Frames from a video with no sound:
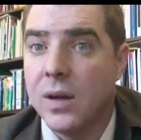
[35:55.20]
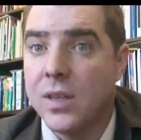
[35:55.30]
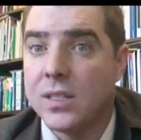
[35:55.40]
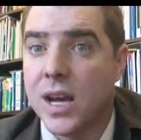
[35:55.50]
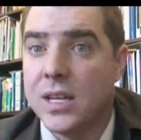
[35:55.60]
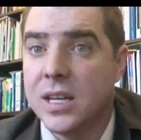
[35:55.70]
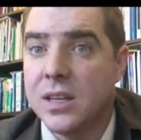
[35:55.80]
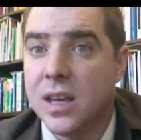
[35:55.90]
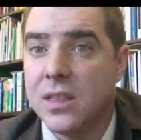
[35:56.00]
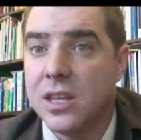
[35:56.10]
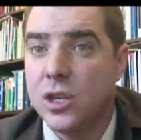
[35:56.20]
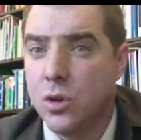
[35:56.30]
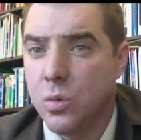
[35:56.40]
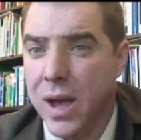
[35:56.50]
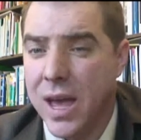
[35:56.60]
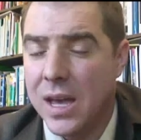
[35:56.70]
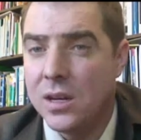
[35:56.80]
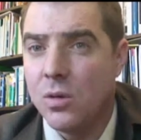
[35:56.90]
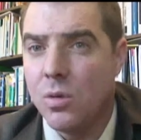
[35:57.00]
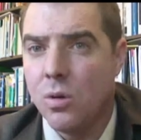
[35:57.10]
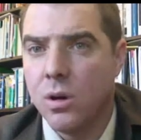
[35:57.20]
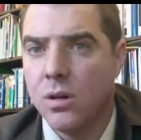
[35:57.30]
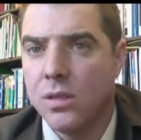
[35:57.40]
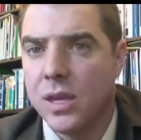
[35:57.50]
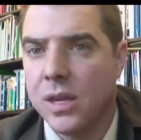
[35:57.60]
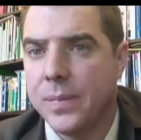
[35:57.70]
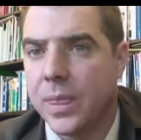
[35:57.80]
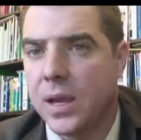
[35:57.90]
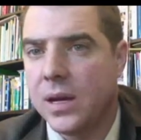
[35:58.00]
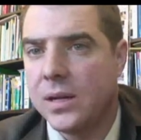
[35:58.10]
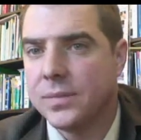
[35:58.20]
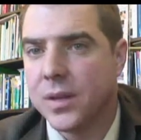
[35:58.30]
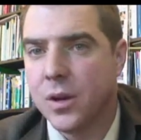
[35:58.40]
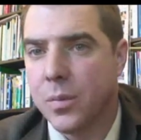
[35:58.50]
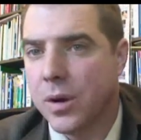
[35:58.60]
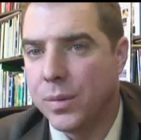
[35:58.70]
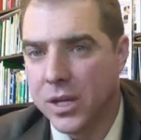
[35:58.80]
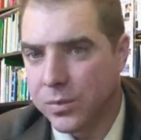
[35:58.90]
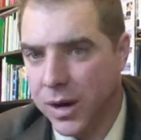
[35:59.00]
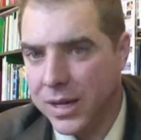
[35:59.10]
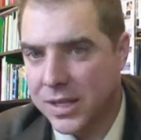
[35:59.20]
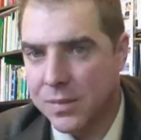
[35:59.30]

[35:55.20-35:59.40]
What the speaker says: this idea that the UN or the Nobel Peace Prize